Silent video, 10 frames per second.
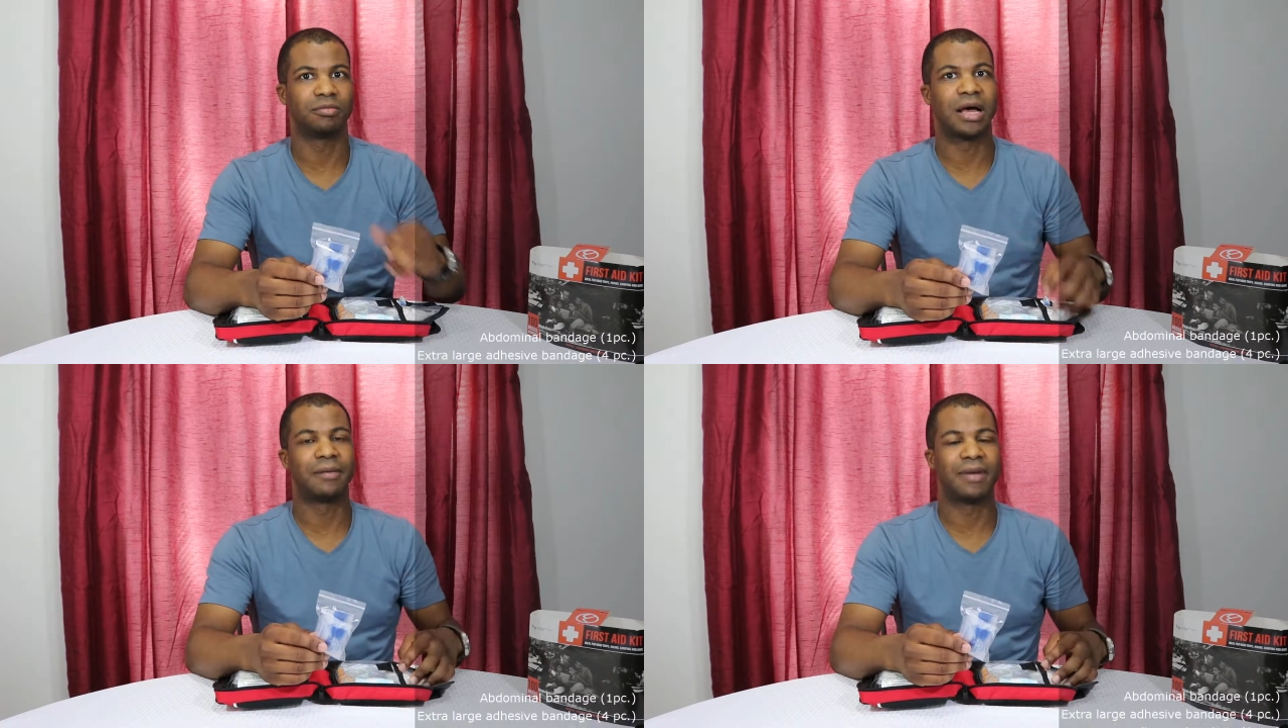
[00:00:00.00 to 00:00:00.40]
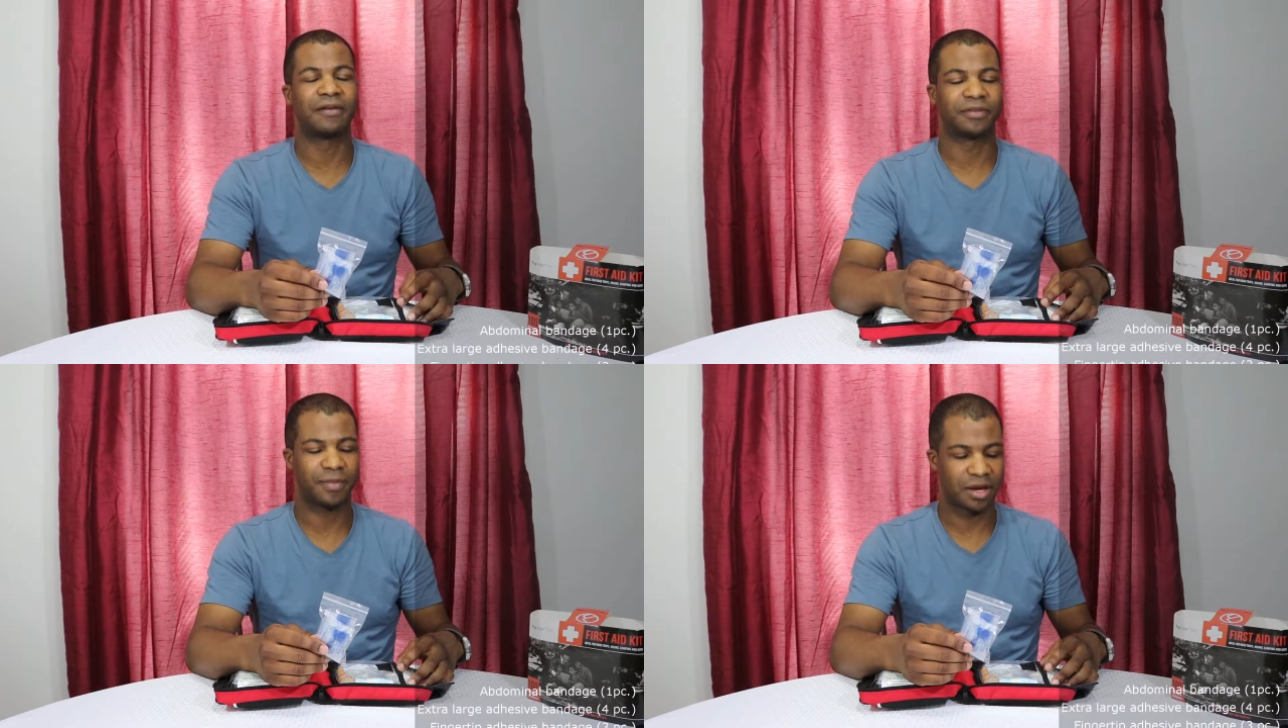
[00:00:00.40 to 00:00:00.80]

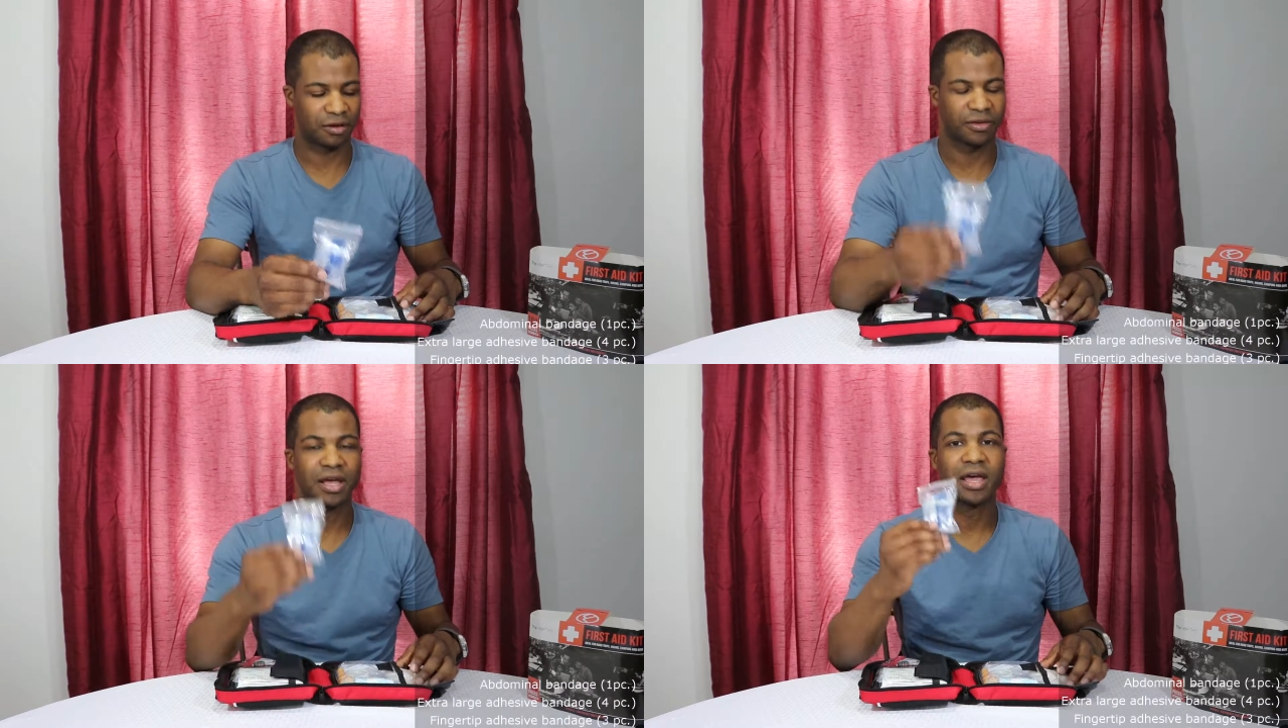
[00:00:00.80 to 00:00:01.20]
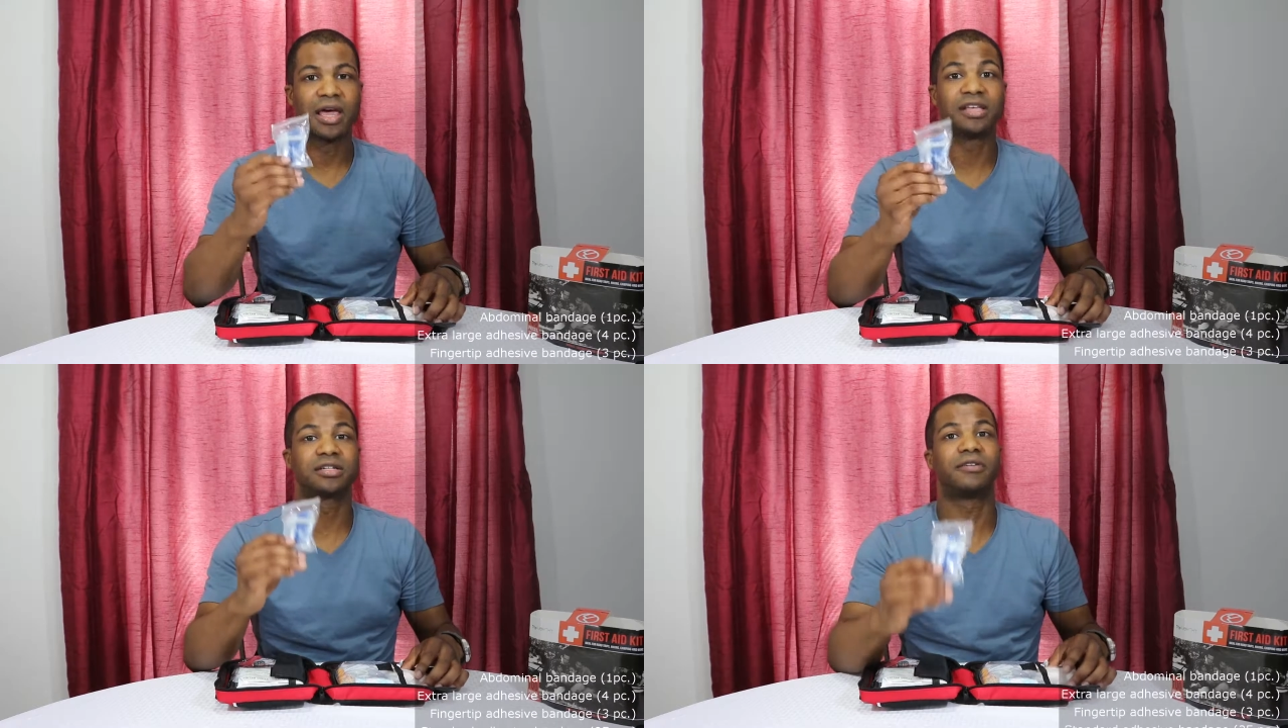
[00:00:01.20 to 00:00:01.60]
mouth to mouth.
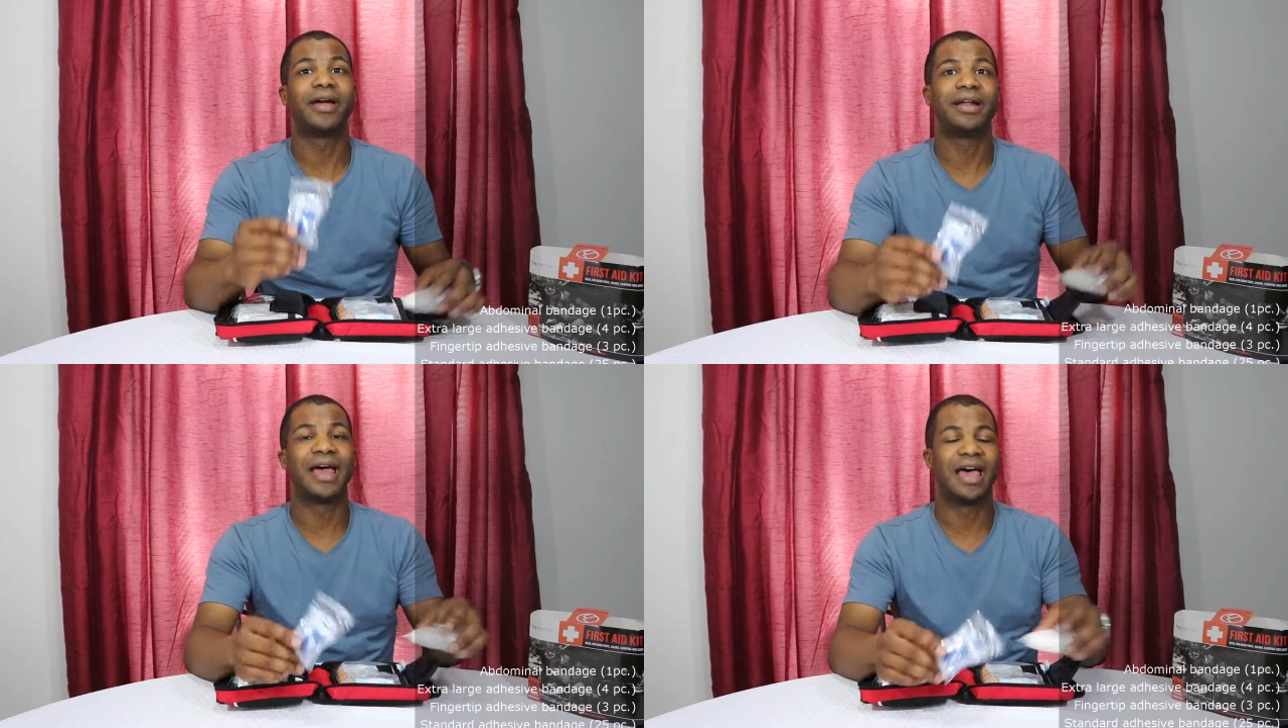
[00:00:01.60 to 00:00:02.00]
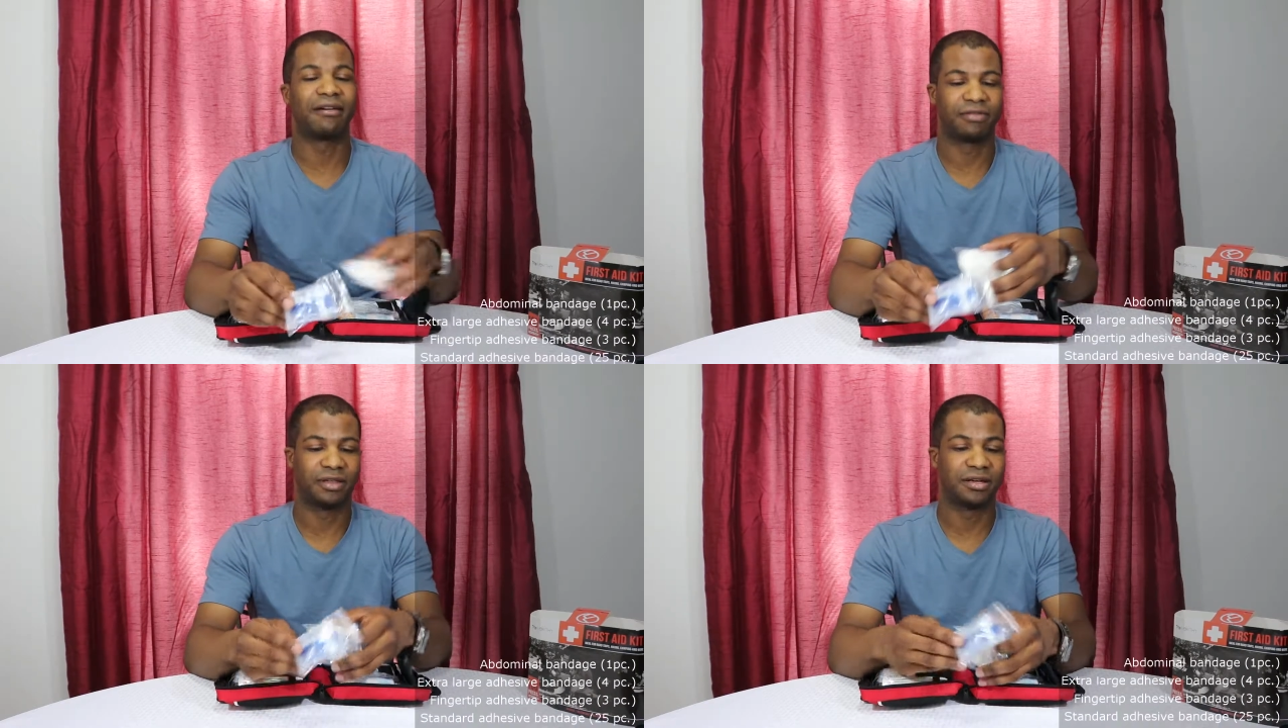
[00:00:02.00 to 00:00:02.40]
It's great to
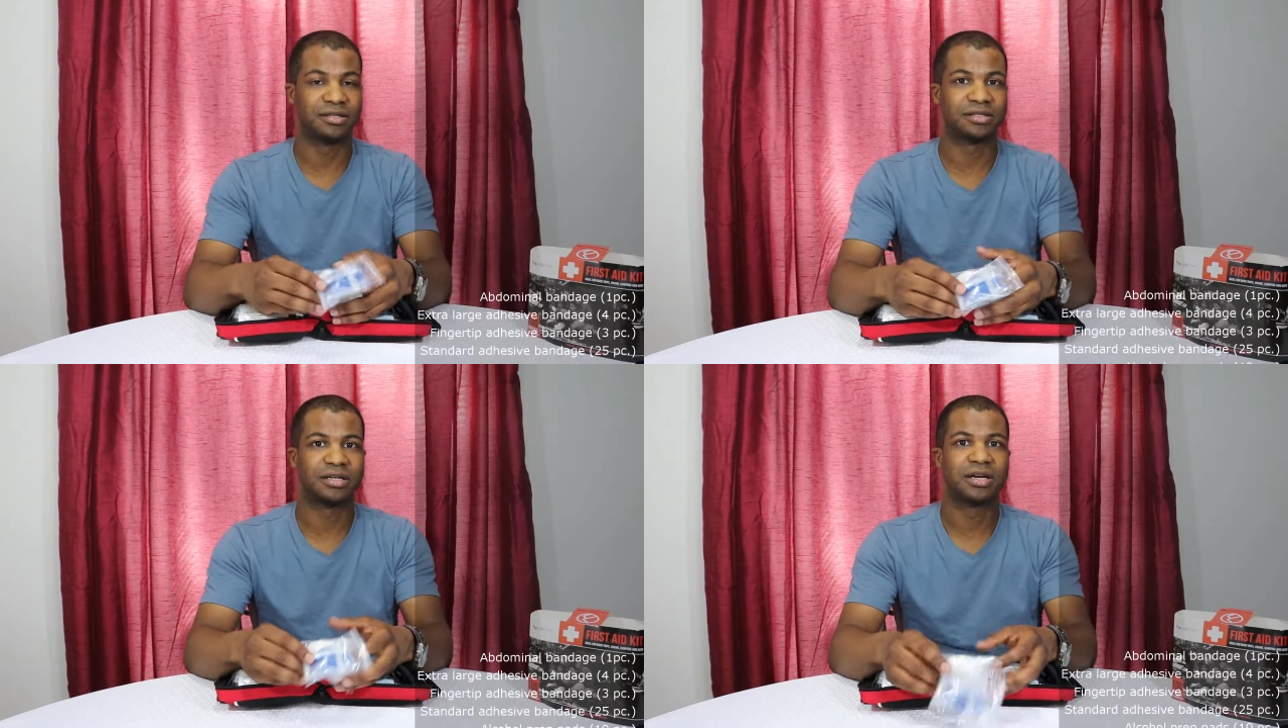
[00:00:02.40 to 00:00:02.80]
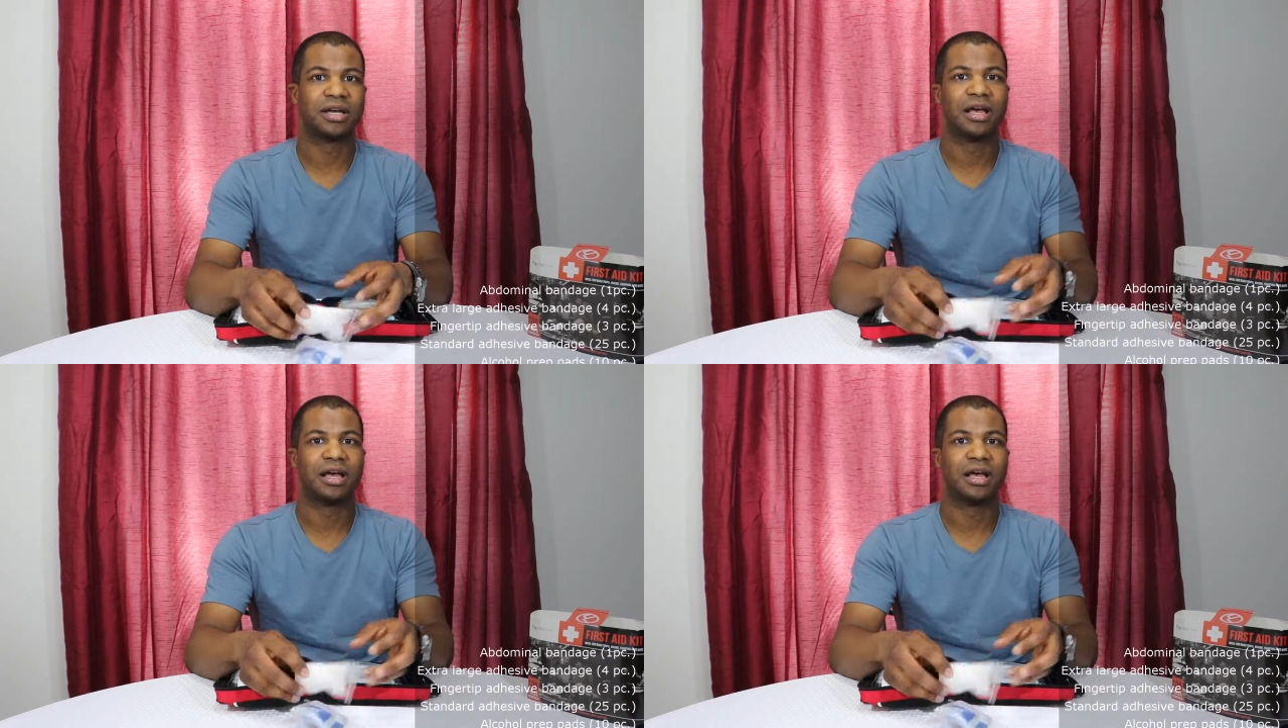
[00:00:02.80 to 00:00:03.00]
have this.